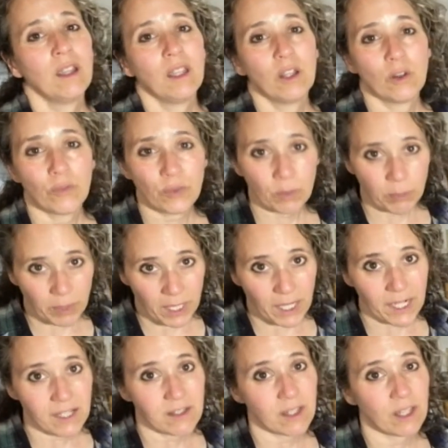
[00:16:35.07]
you know, for
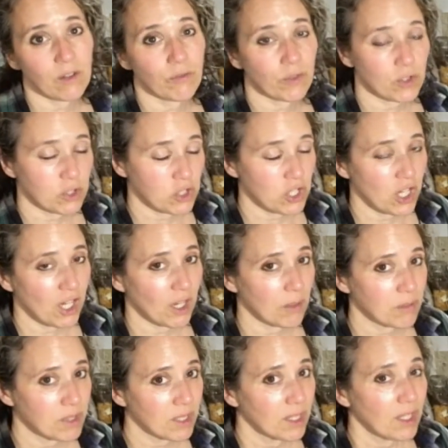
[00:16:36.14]
pies and for
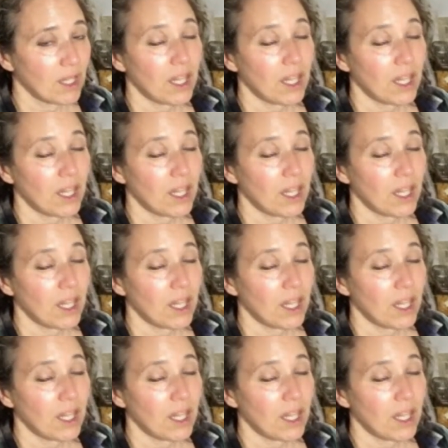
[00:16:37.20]
jams,